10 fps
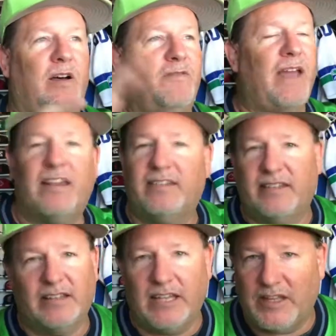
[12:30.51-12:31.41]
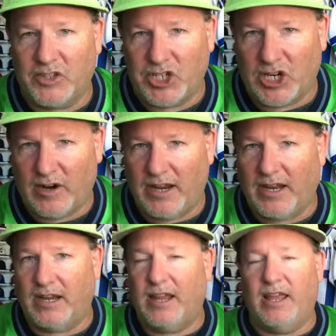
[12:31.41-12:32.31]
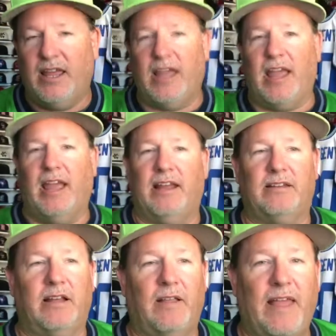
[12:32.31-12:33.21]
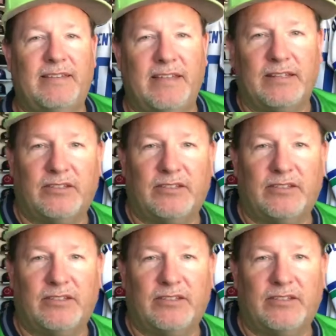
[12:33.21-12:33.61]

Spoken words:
fantasy league that you're in. And that's it.